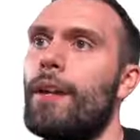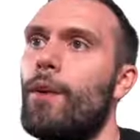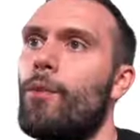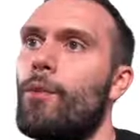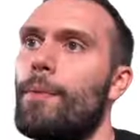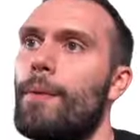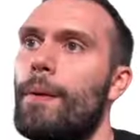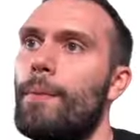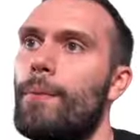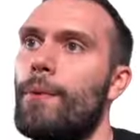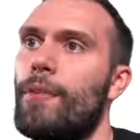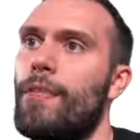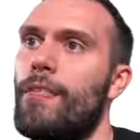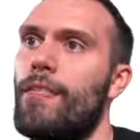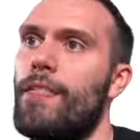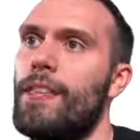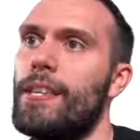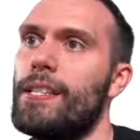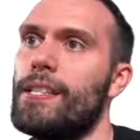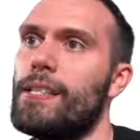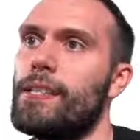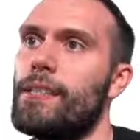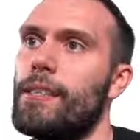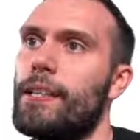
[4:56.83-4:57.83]
Now remember,
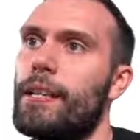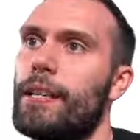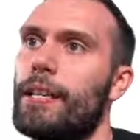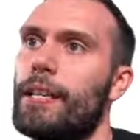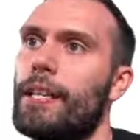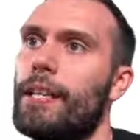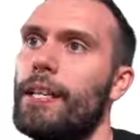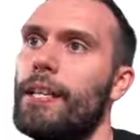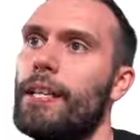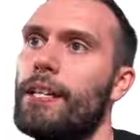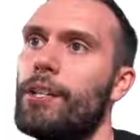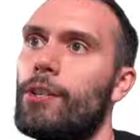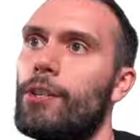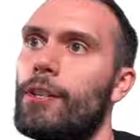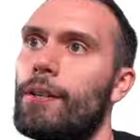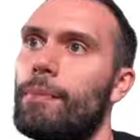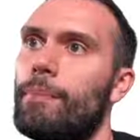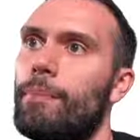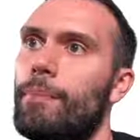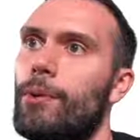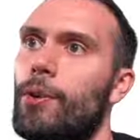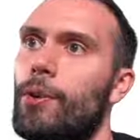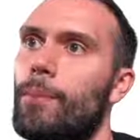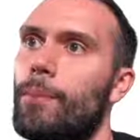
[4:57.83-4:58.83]
this thing here
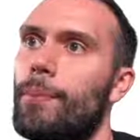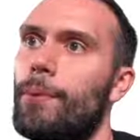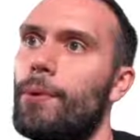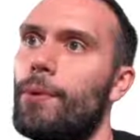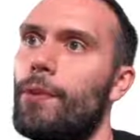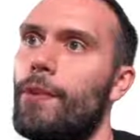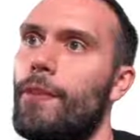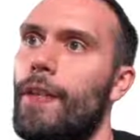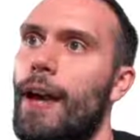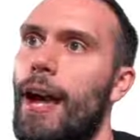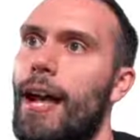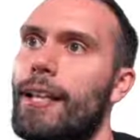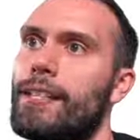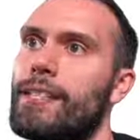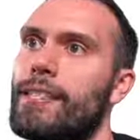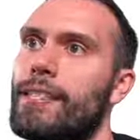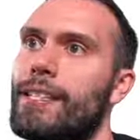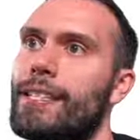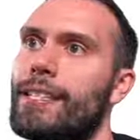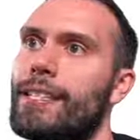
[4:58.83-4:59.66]
in purple, that's the